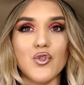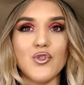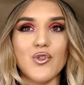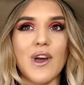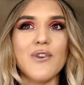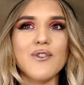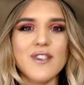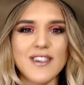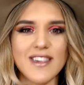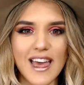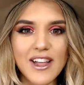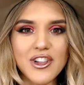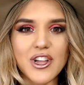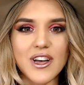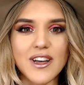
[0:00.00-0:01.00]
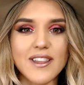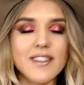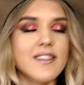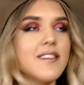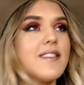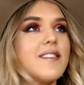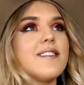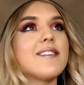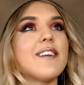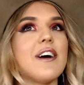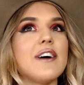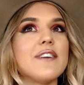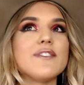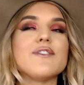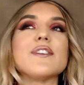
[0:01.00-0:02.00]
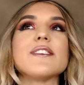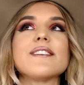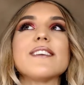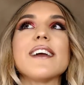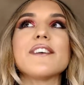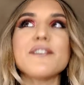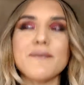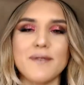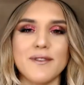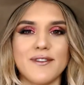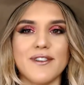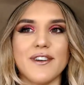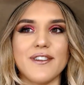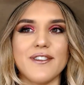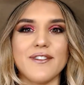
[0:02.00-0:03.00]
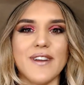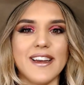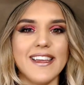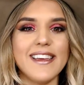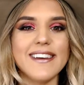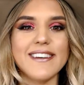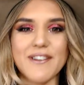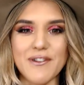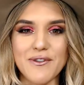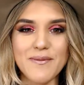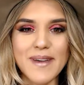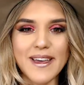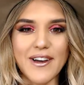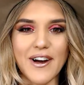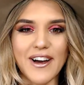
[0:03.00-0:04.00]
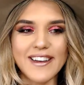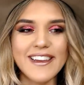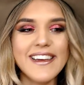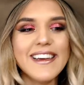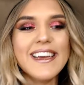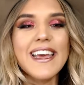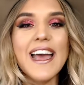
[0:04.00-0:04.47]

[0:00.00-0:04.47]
Coachella. This is off to a terrible start already. Oh my god.